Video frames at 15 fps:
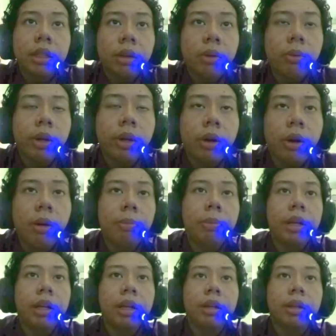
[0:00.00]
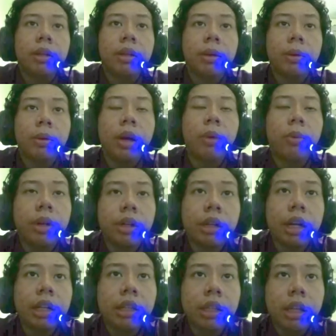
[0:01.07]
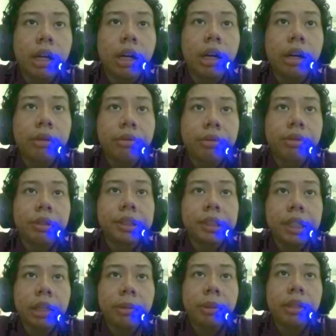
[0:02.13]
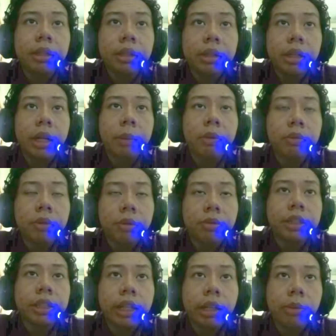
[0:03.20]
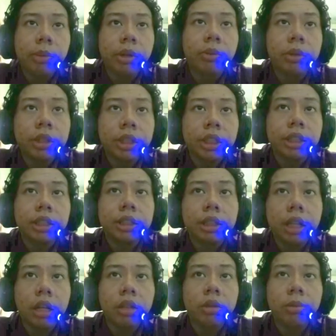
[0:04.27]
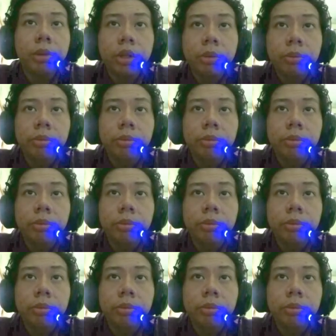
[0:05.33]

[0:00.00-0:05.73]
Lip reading: We copy, we write the first element, the name of the first element, which is aluminium,